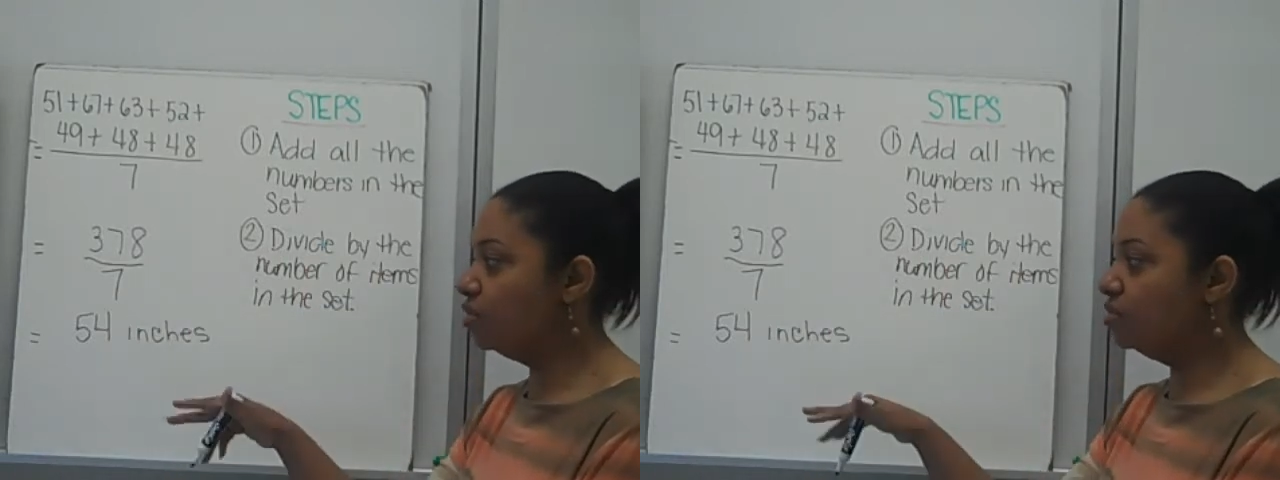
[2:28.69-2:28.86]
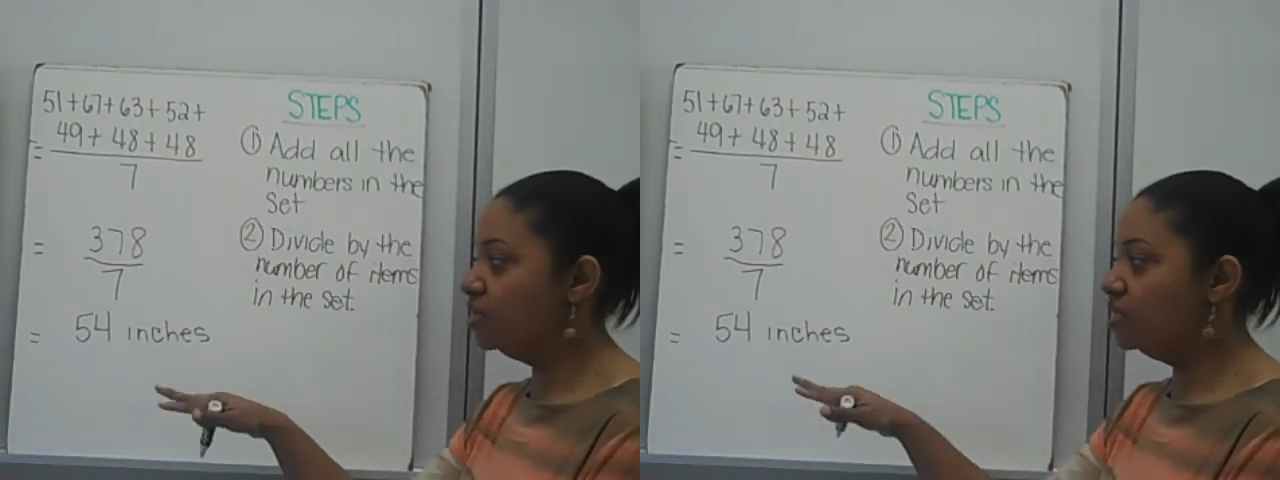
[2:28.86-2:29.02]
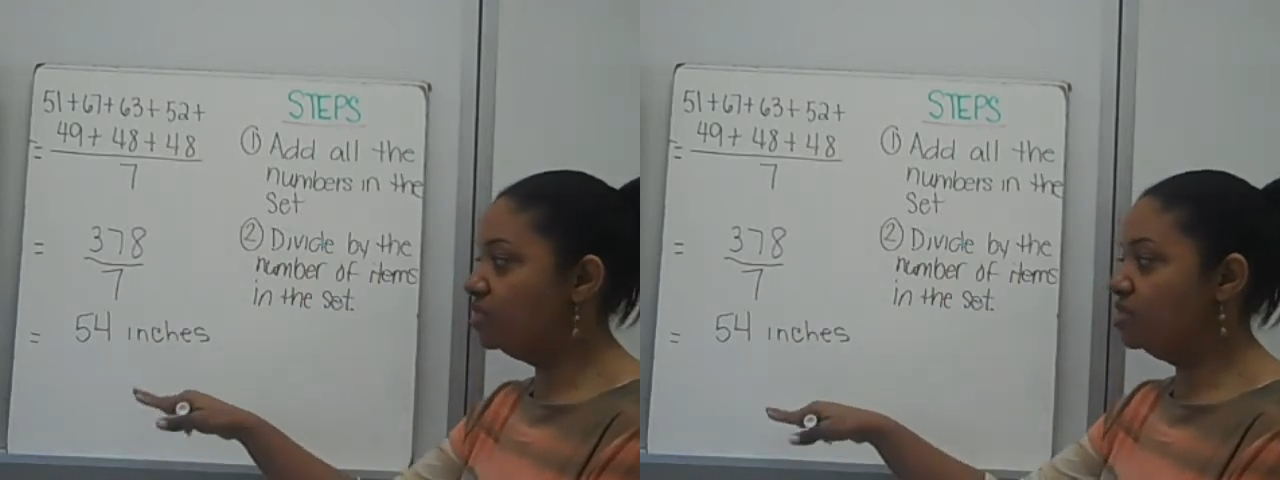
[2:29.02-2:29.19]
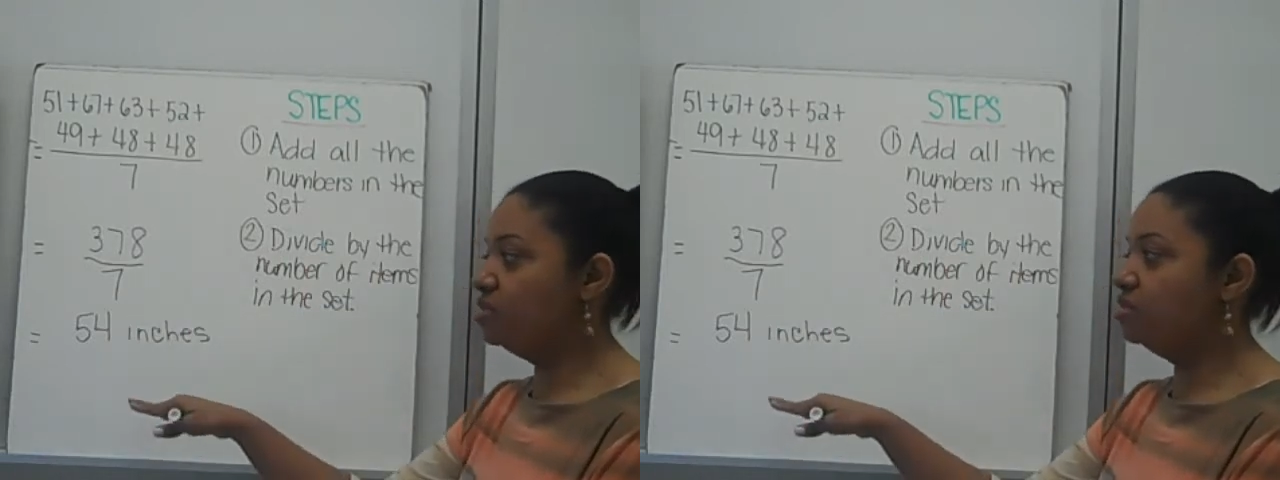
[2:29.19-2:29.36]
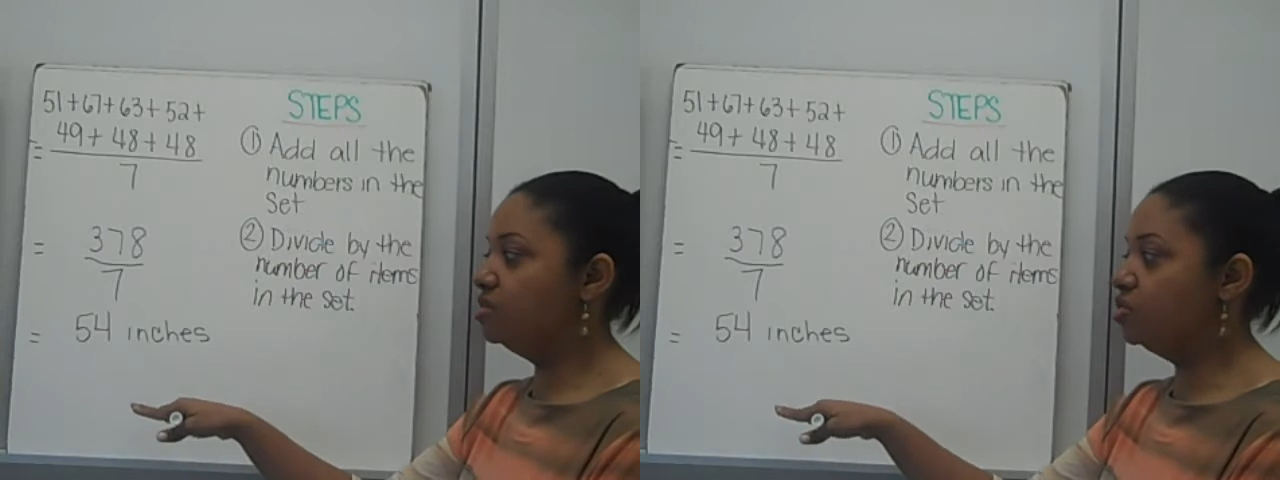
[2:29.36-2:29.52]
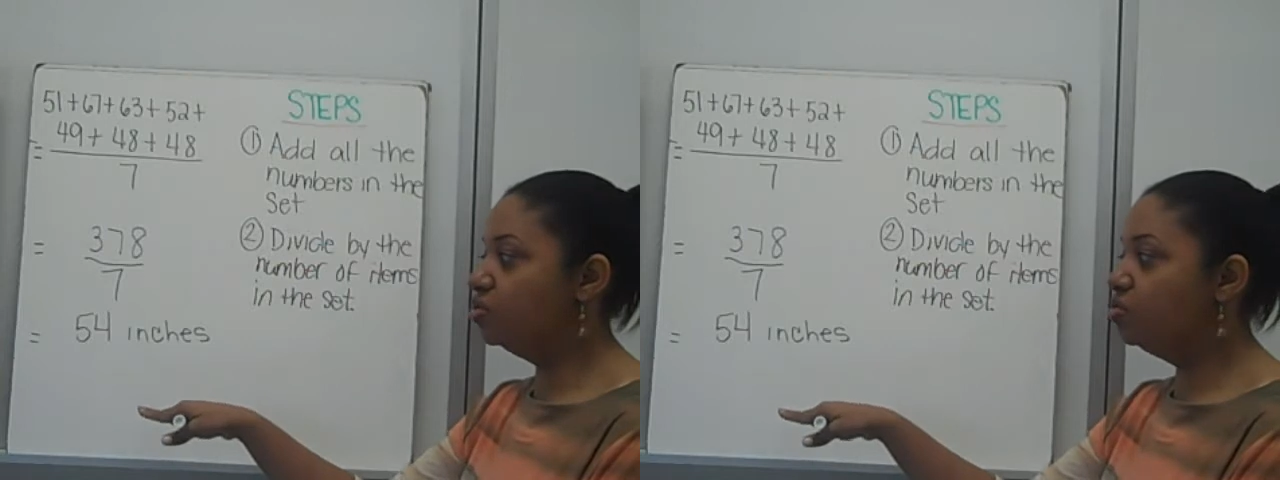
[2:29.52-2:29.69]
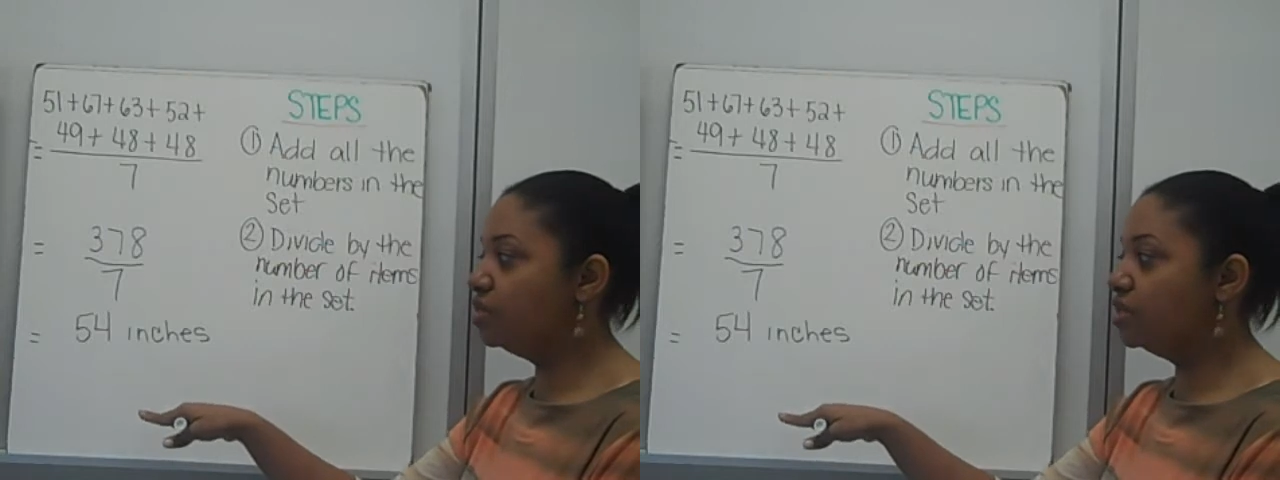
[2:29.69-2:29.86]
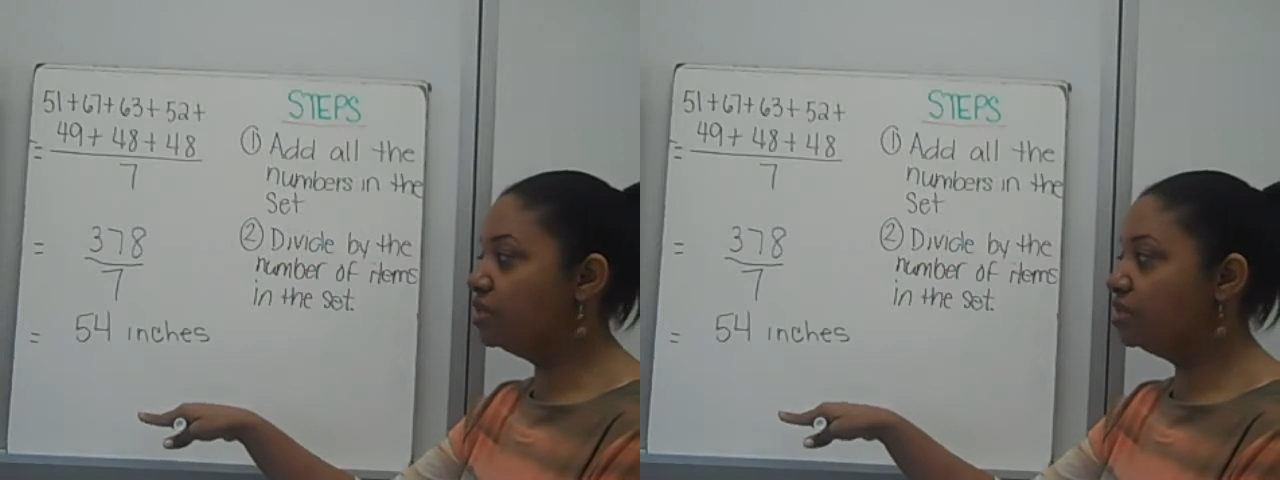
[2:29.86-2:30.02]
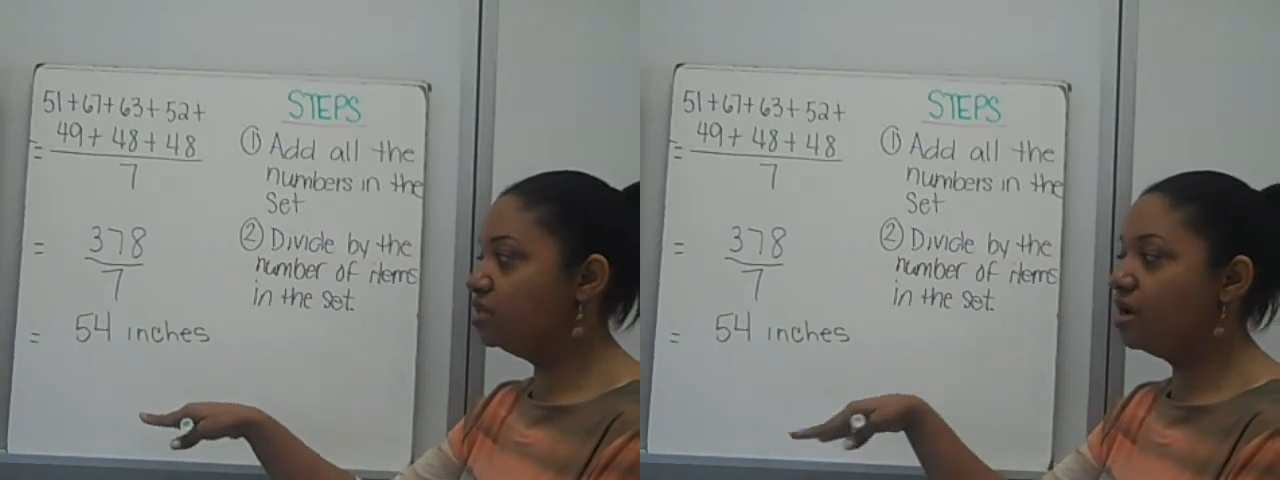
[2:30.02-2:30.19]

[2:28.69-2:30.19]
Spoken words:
these students,